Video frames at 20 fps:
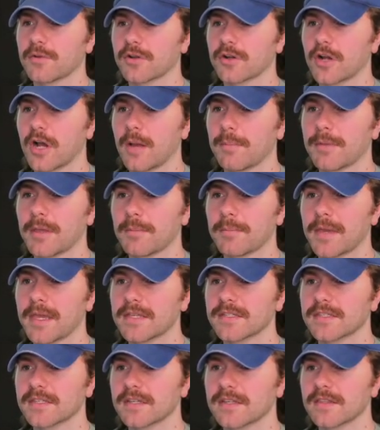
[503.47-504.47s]
When you're copying and
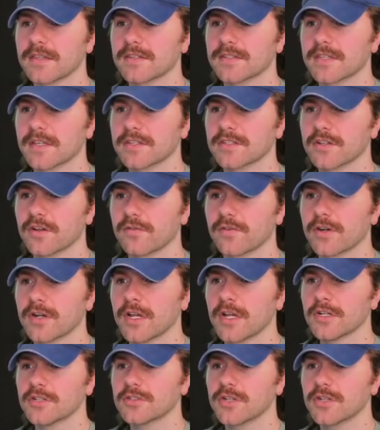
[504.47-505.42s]
pasting these things over,